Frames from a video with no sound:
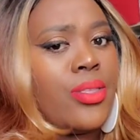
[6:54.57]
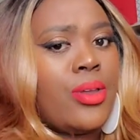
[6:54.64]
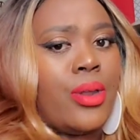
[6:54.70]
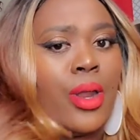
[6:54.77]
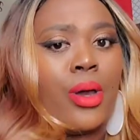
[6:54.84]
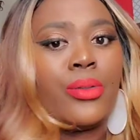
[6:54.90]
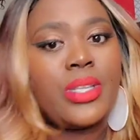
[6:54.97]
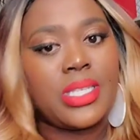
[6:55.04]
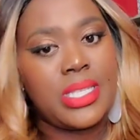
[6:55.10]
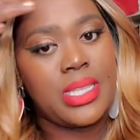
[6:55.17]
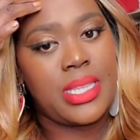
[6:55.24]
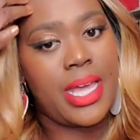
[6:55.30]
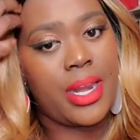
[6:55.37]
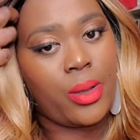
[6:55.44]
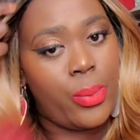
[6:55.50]
you know, the
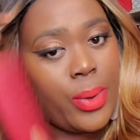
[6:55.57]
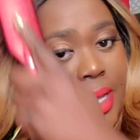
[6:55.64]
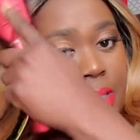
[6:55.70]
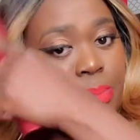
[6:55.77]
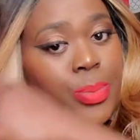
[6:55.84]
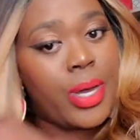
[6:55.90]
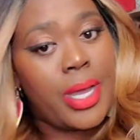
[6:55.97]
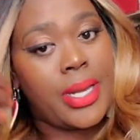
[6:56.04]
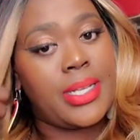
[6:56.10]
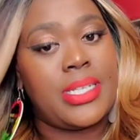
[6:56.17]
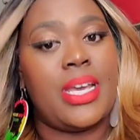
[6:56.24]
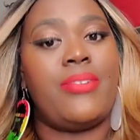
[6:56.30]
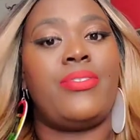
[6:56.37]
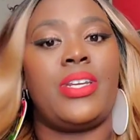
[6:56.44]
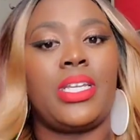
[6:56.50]
synthetic wigs, but
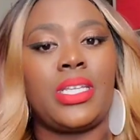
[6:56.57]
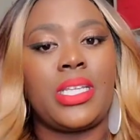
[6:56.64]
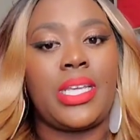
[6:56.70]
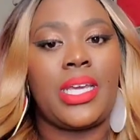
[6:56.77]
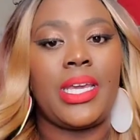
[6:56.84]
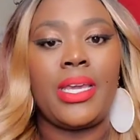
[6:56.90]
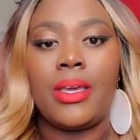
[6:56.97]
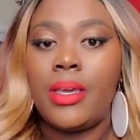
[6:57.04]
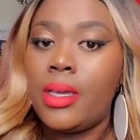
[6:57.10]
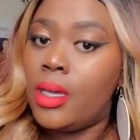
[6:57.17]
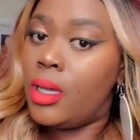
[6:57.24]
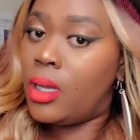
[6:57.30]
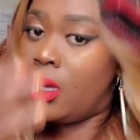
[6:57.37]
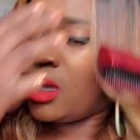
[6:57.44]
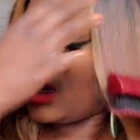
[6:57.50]
definitely
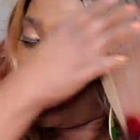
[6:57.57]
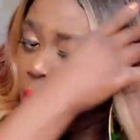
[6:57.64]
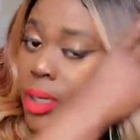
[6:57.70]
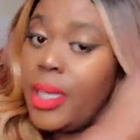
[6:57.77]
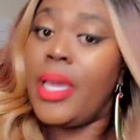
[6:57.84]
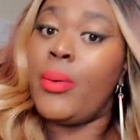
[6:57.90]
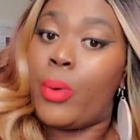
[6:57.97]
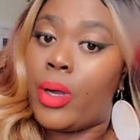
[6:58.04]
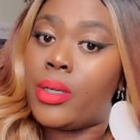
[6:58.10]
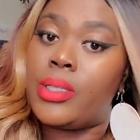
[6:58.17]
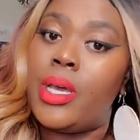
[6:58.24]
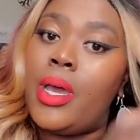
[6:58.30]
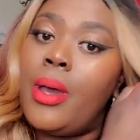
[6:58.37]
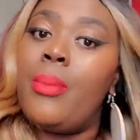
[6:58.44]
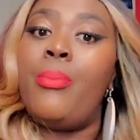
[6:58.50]
it worked.